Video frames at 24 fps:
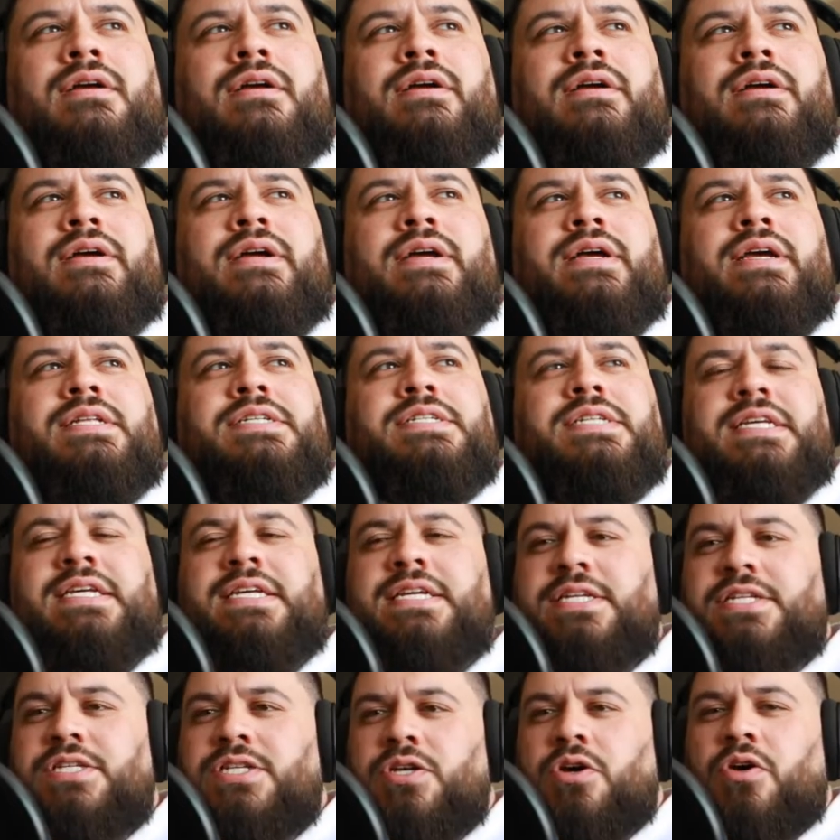it's easy
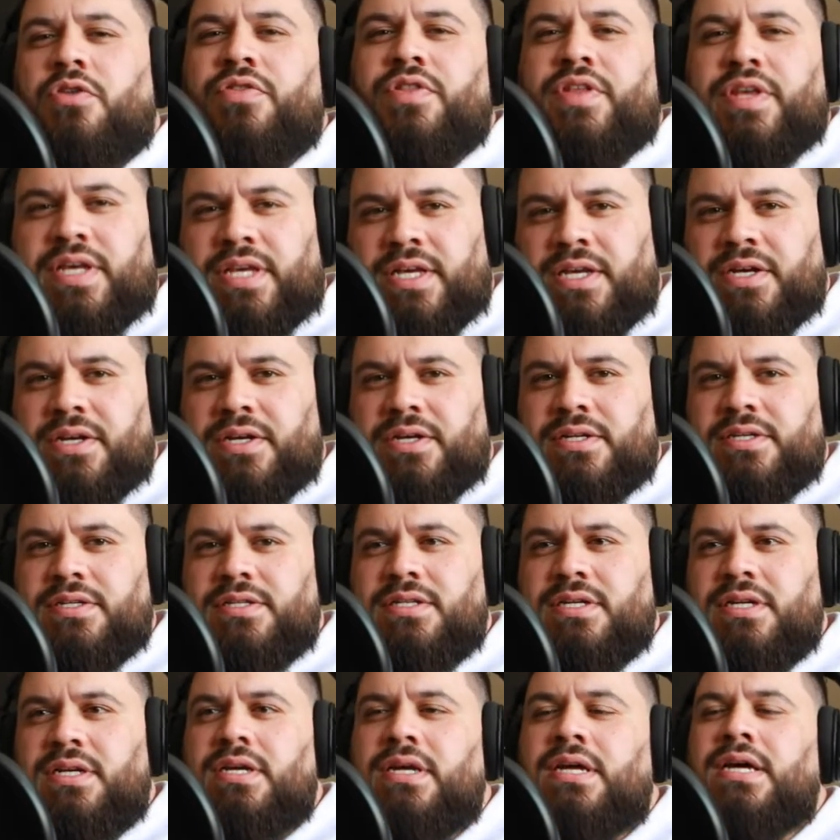on the ears,
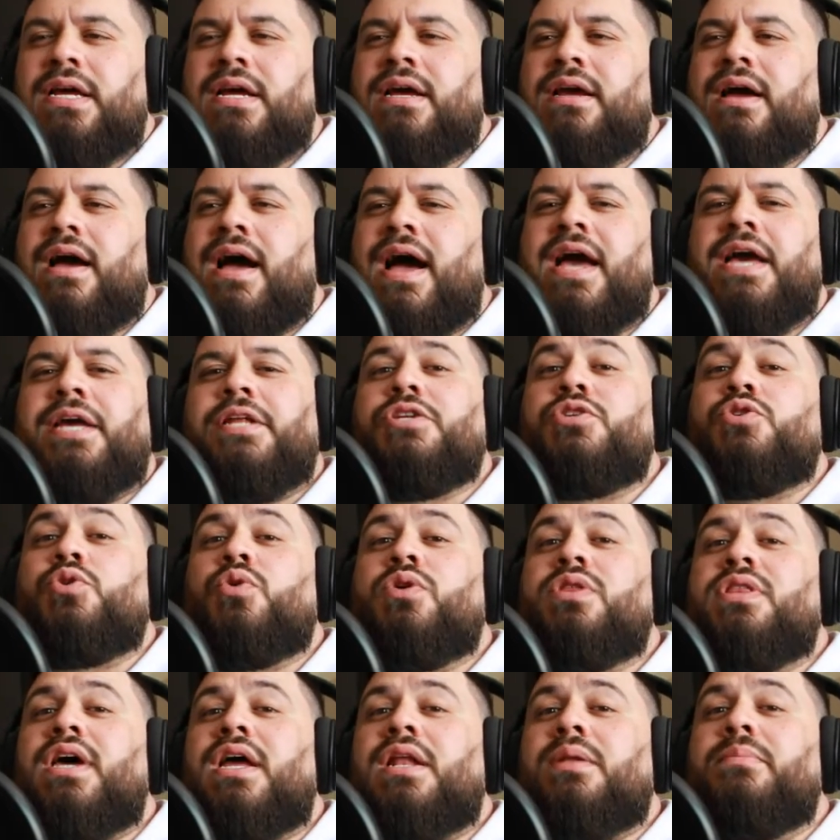I enjoy
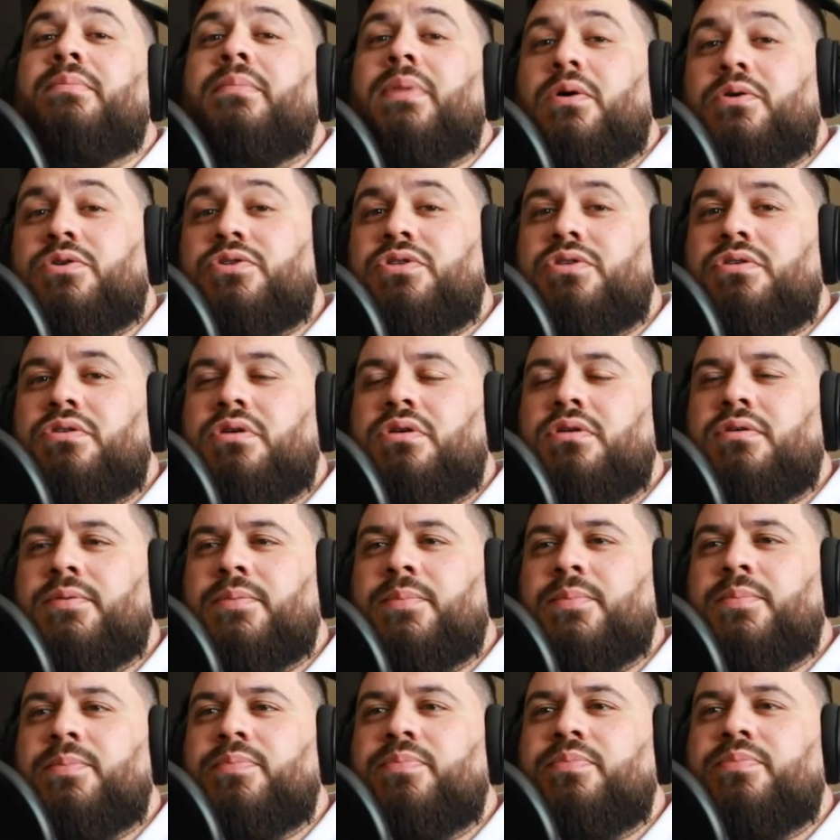that most
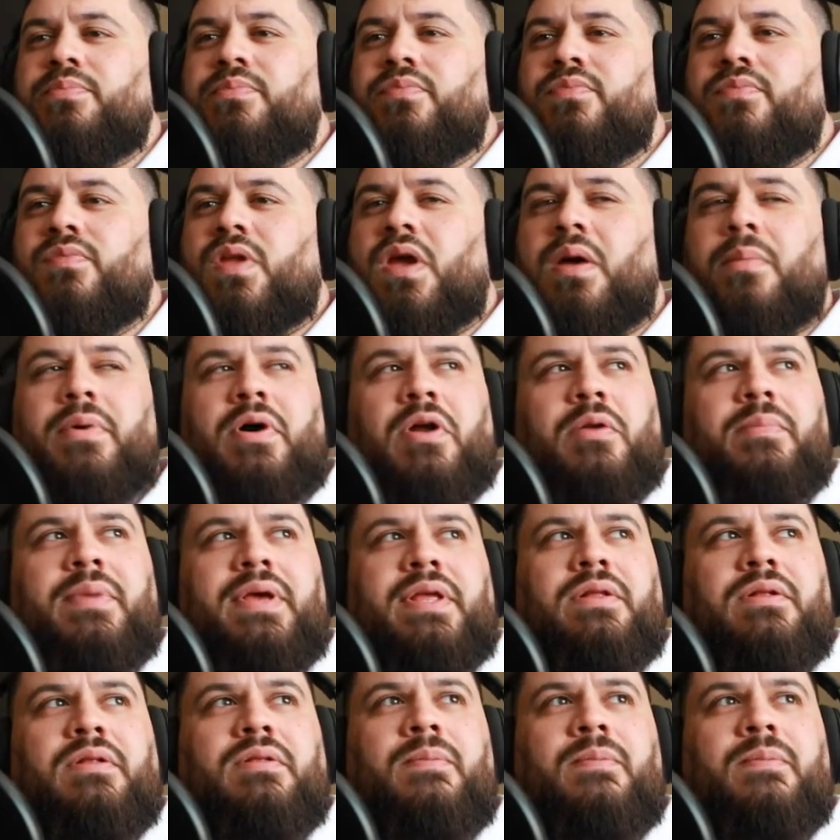about metal.